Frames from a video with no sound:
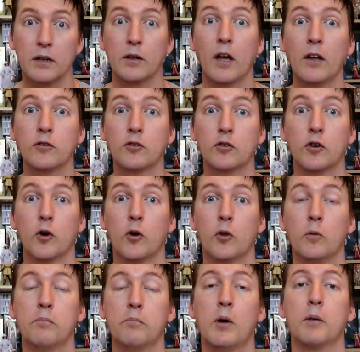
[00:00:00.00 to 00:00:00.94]
As you
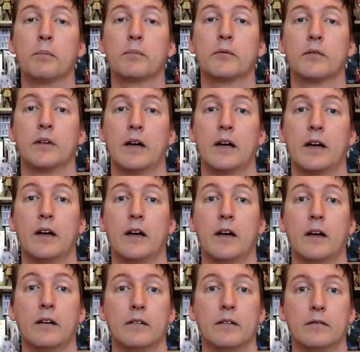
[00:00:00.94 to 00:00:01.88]
know, Pops
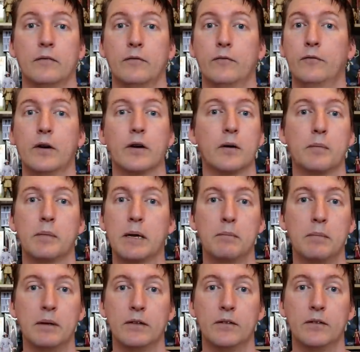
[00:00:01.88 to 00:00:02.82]
are very
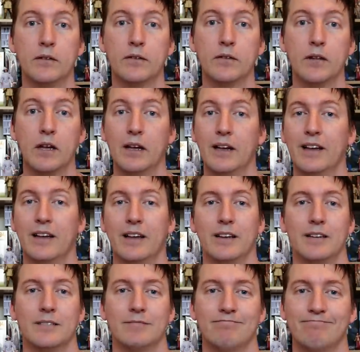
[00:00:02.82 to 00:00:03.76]
big business.
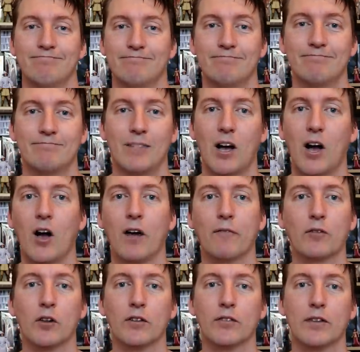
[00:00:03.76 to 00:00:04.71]

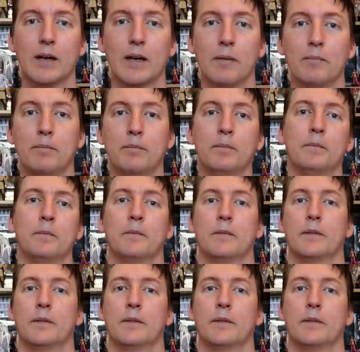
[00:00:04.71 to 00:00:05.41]
I've got some.